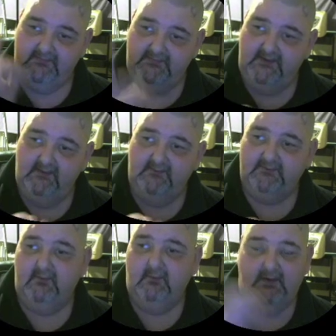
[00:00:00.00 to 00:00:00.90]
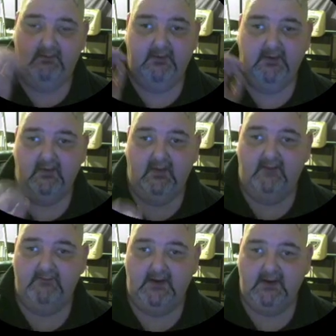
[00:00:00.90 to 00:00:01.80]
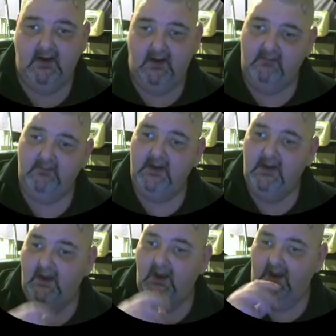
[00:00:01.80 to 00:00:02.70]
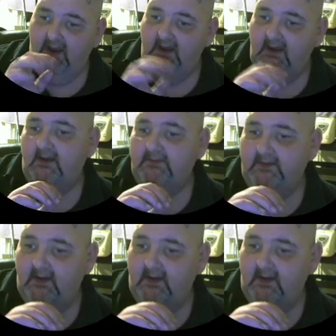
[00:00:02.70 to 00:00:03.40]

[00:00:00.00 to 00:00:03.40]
d_wellborn@live.com, and